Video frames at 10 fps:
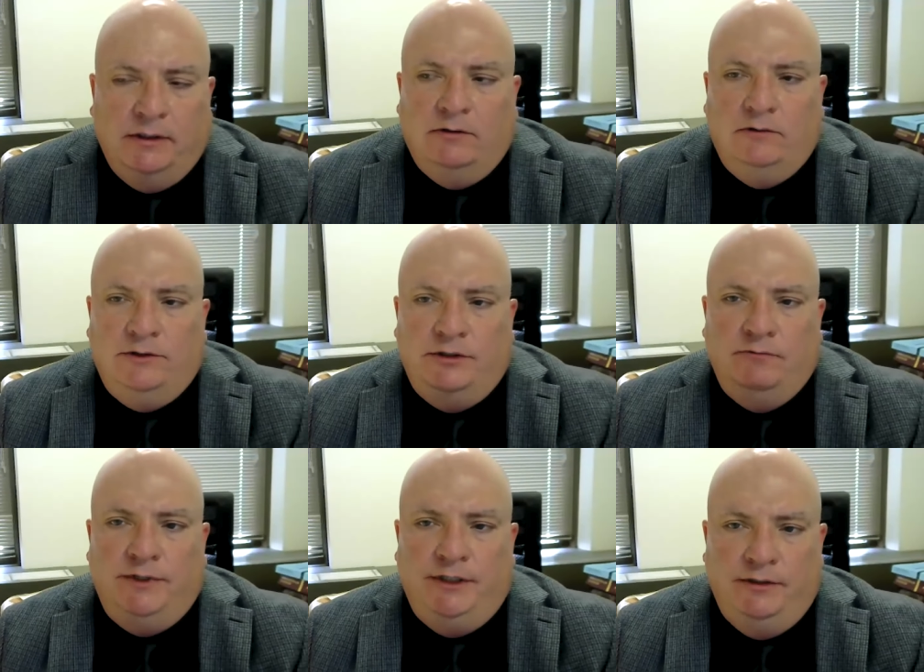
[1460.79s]
or should
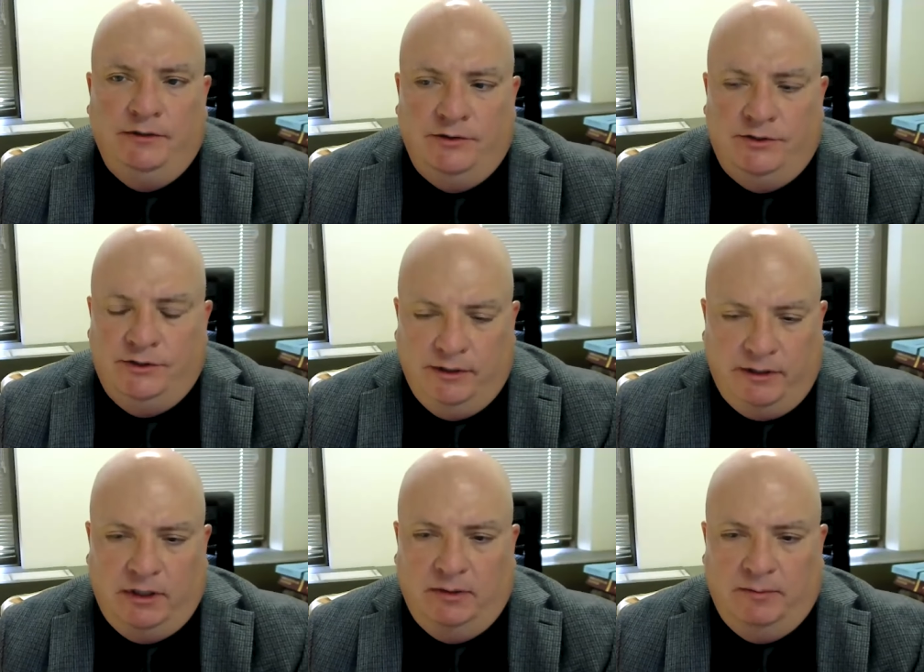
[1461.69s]
we use the
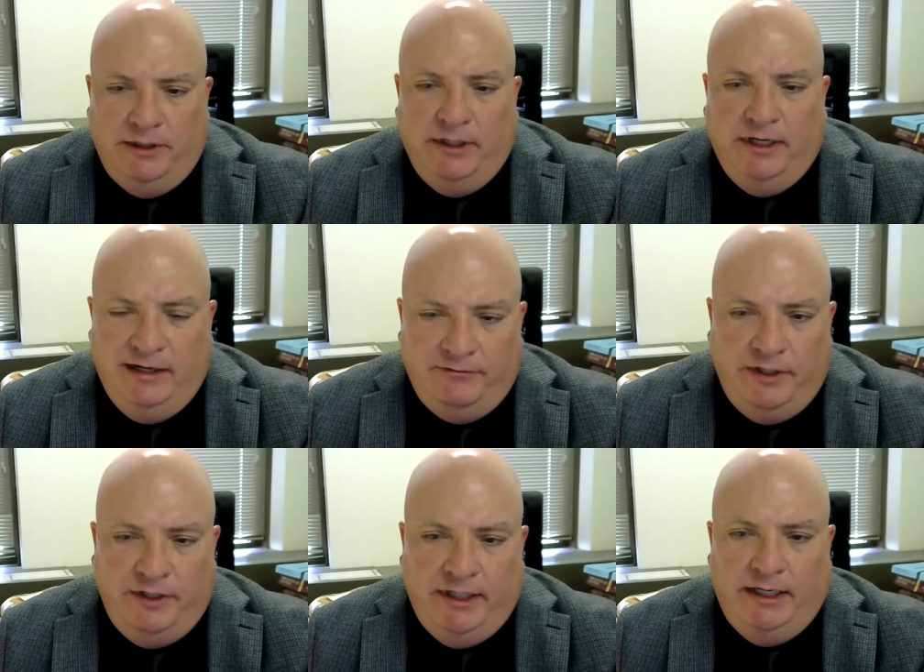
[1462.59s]
common
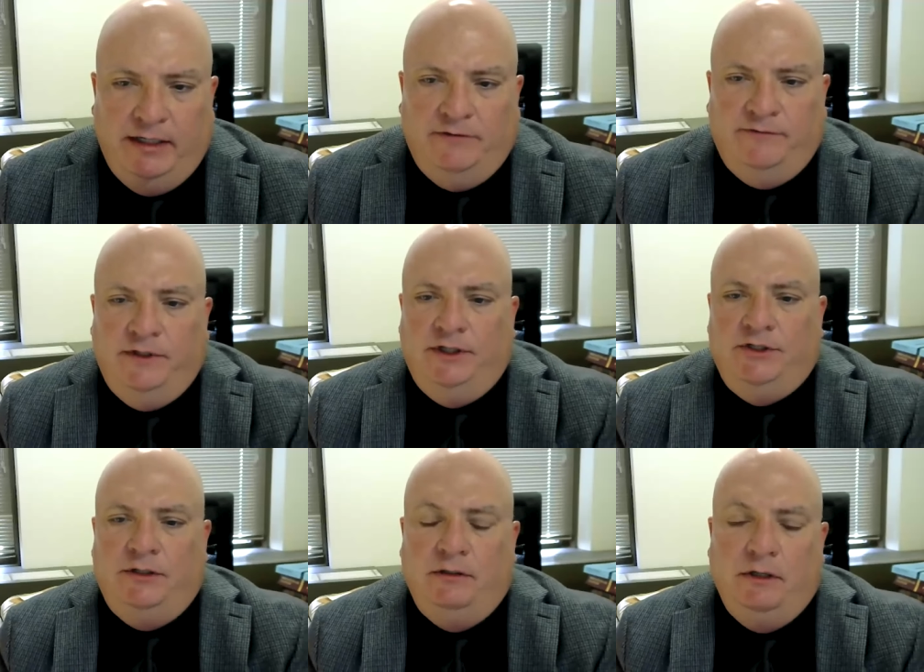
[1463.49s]
everyday
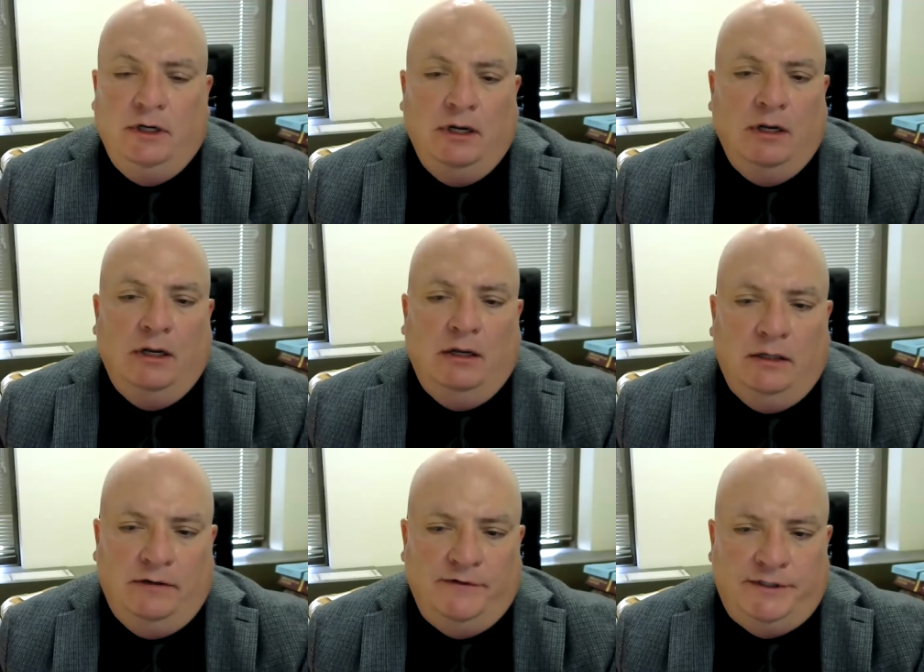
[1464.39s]
definition?
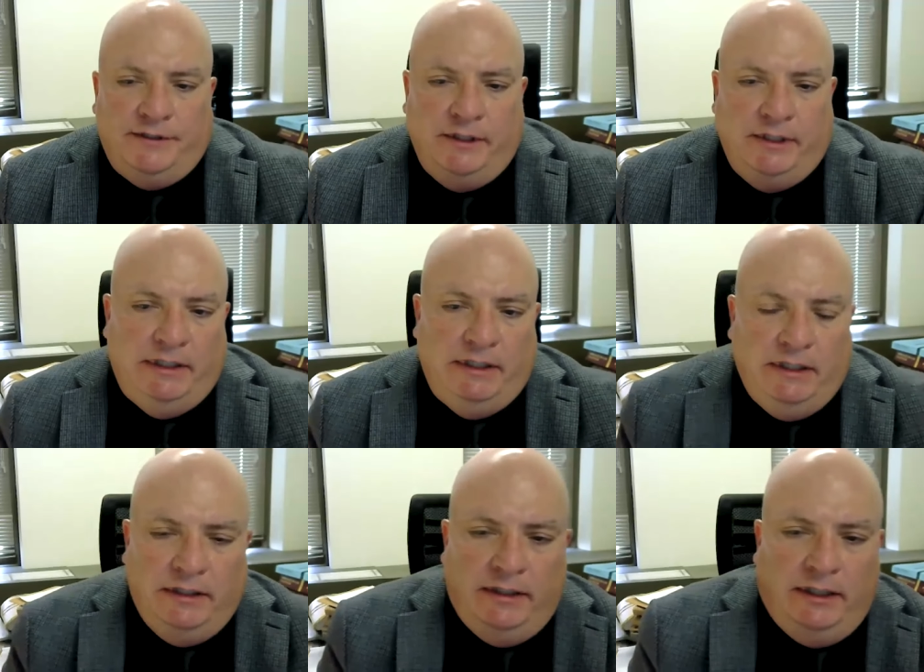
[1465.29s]
Obviously,
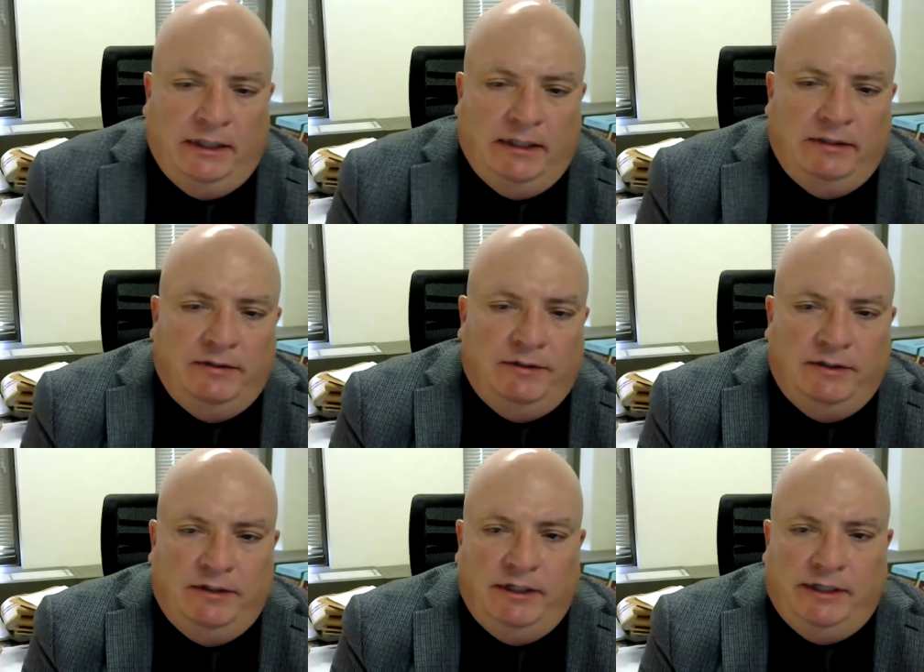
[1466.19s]
uh,
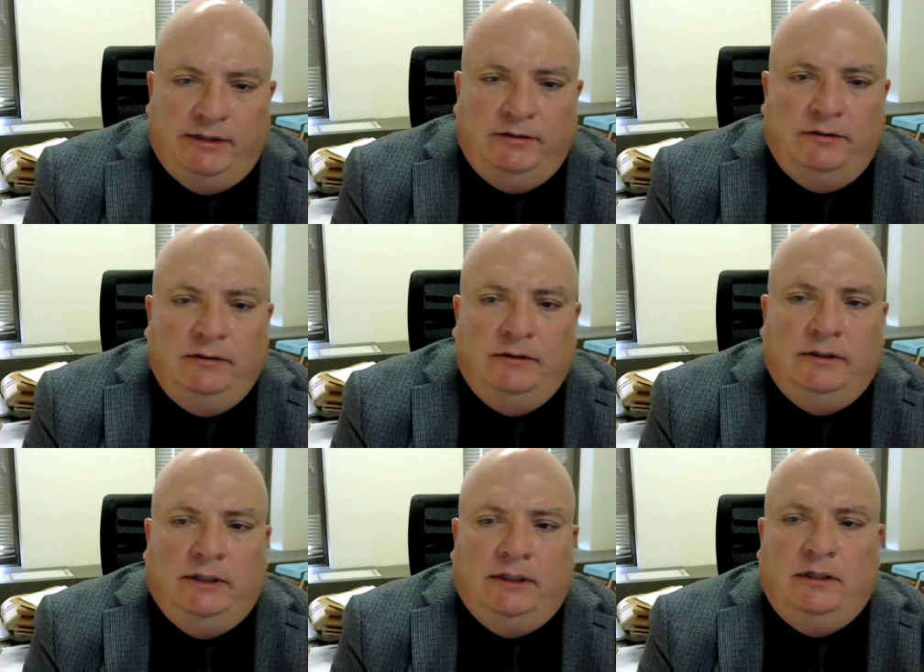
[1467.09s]
their
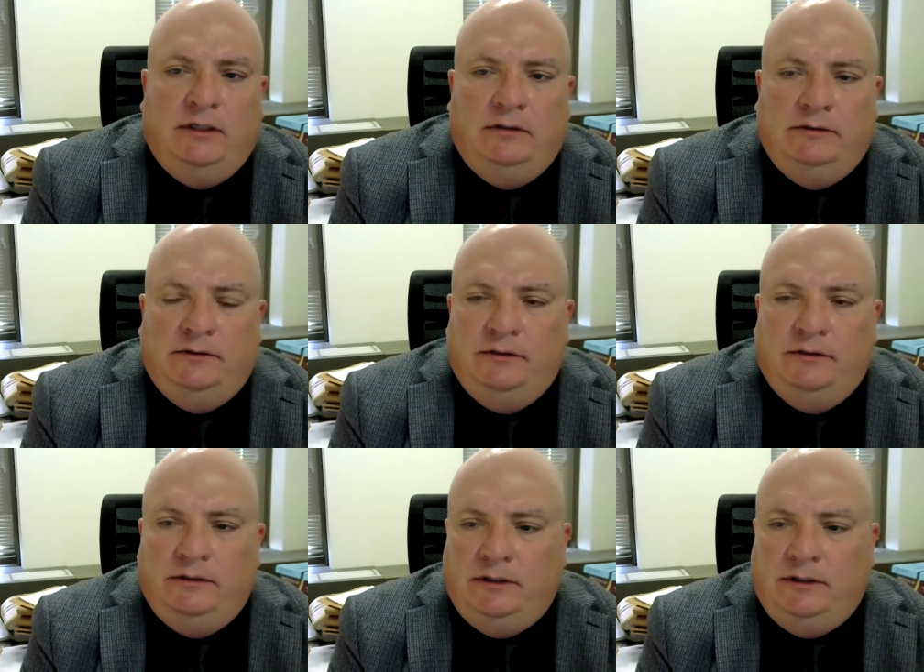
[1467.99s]
uh, co-
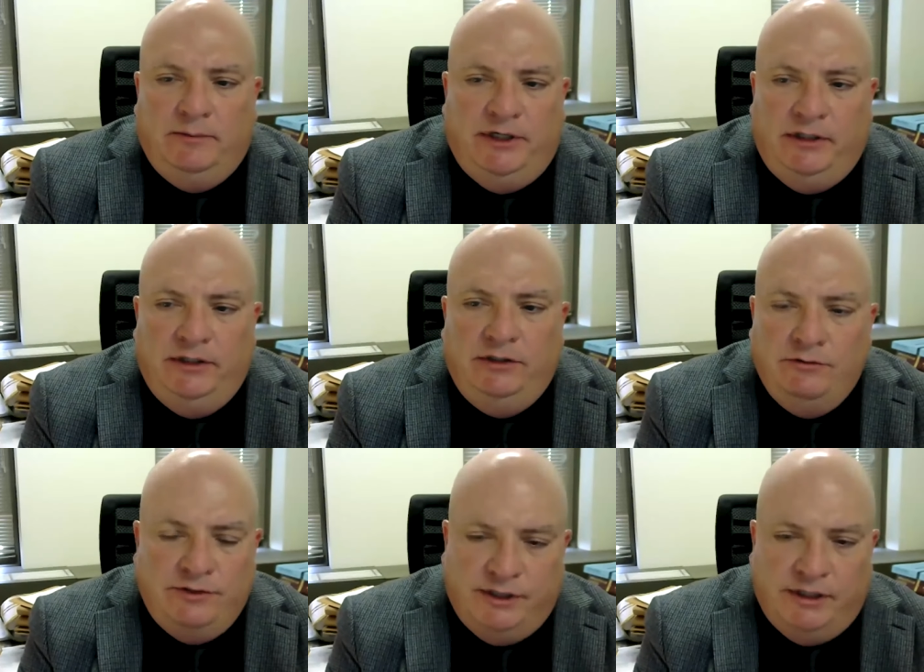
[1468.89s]
common
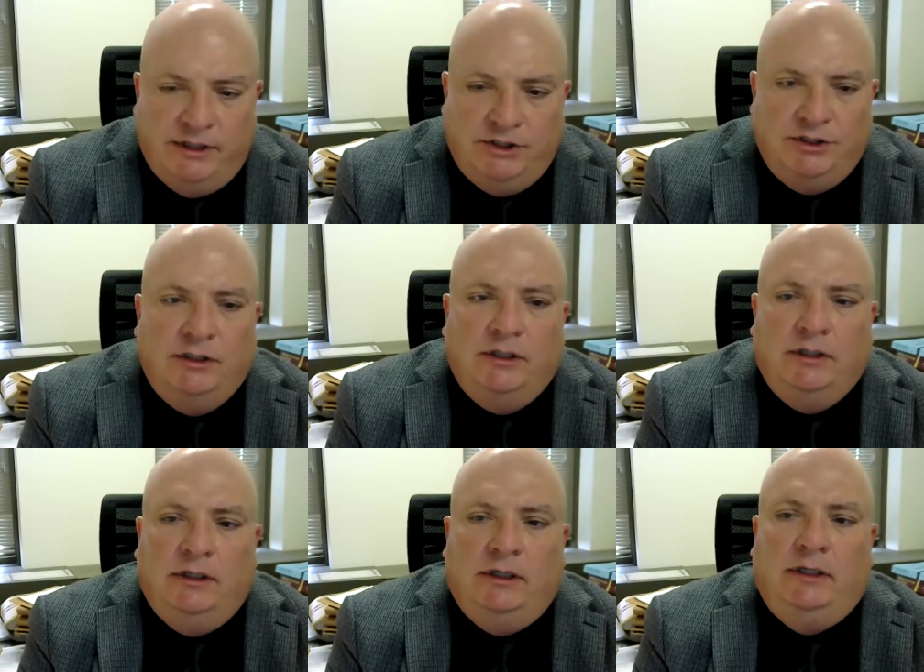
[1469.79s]
usage
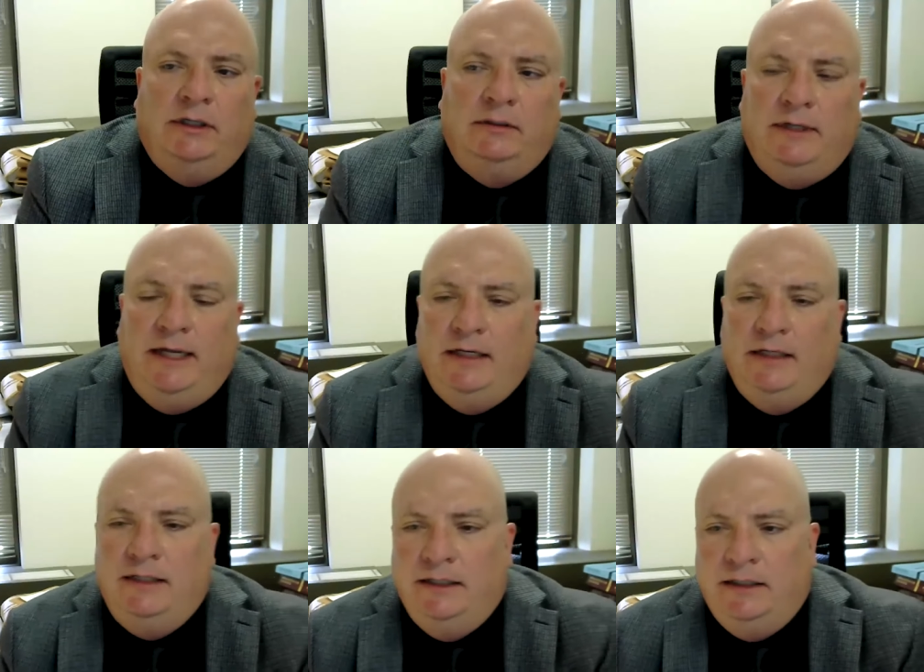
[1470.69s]
uh,
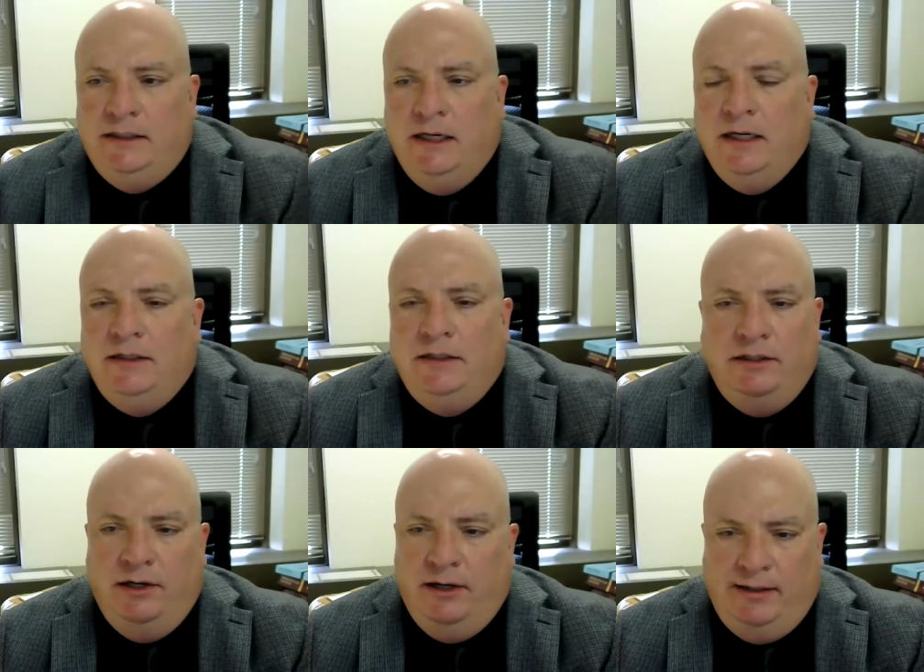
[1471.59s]
idea
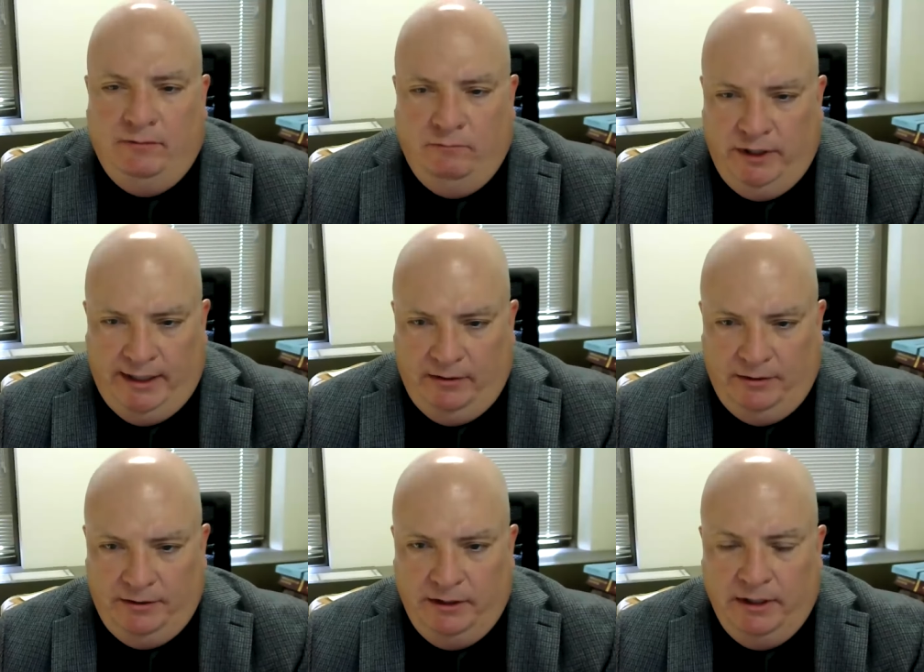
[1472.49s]
did not win out.